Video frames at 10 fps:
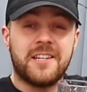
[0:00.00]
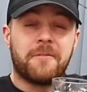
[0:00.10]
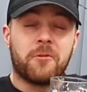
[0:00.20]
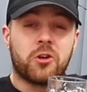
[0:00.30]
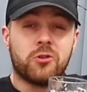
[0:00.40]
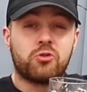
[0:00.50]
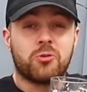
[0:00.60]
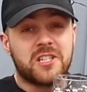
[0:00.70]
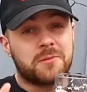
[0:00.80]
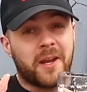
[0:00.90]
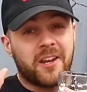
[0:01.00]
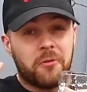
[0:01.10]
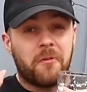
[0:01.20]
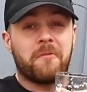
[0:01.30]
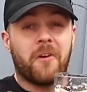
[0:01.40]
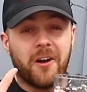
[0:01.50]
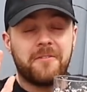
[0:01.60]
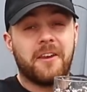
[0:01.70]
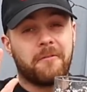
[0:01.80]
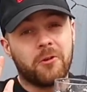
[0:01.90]
different countries, spanning over
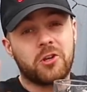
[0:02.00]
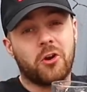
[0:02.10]
5 different